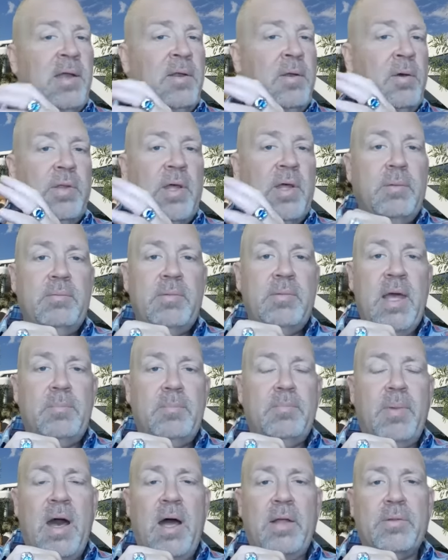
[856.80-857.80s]
I know that
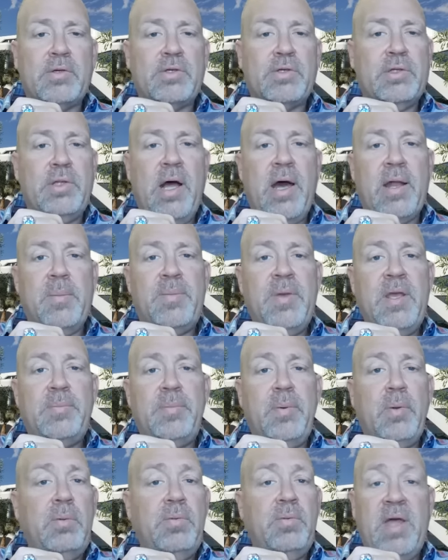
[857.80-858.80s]
that bothers a lot of
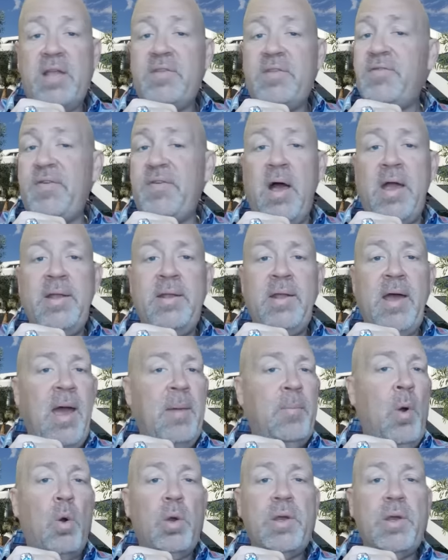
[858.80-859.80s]
people. That's fine.
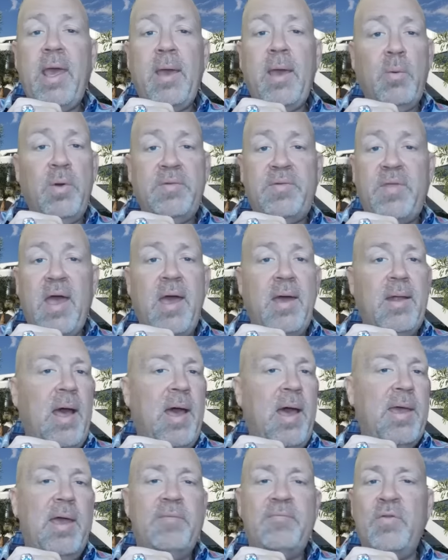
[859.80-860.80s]
I'm okay with that.
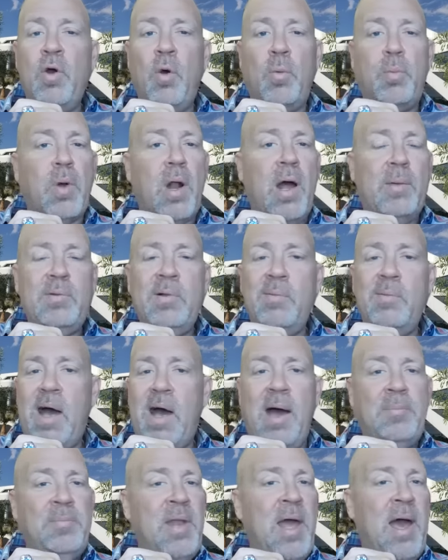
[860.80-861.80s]
I have no problem.
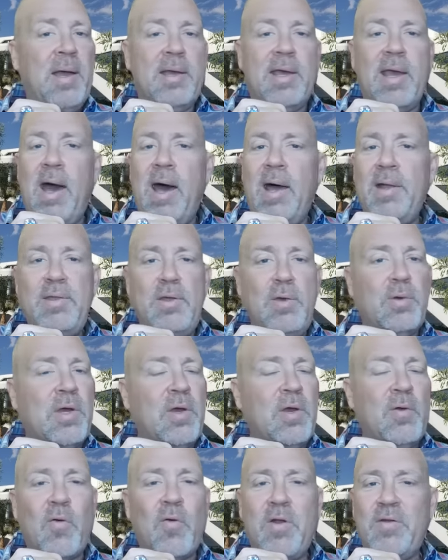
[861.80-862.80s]
I'm not God. You
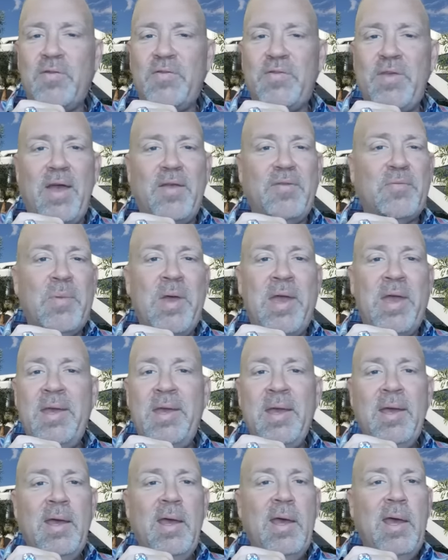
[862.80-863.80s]
can criticize
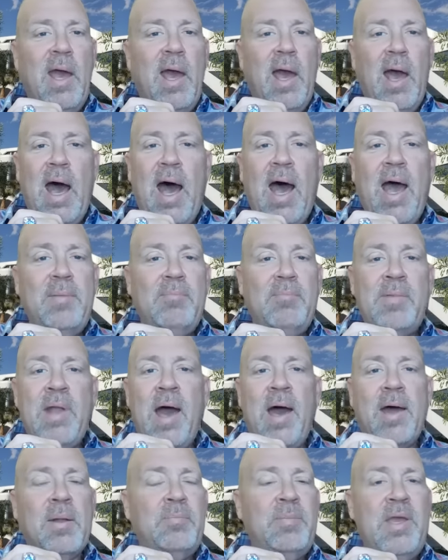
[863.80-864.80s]
me. I'm
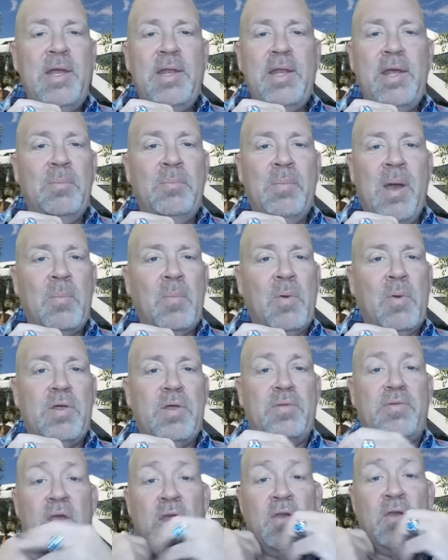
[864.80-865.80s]
not a media member
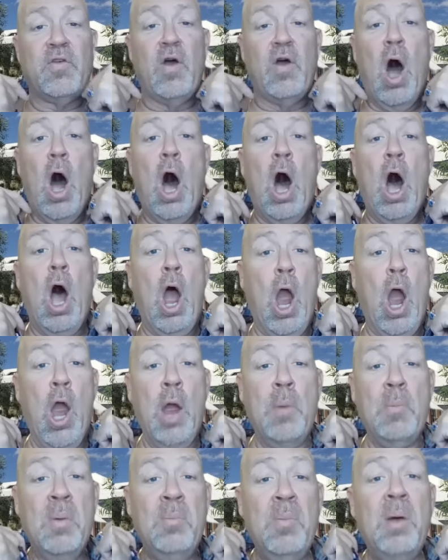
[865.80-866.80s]
that thinks, oh,
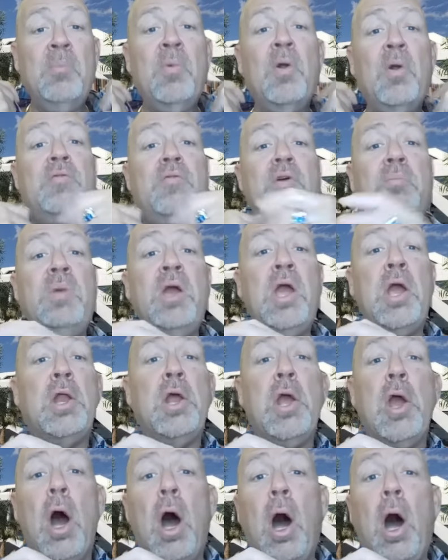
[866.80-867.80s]
I'm a member of the
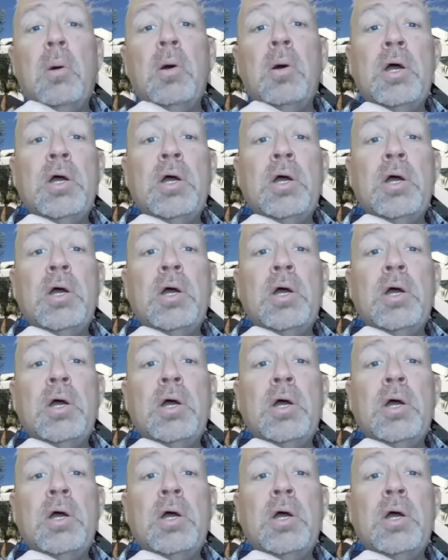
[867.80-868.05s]
media.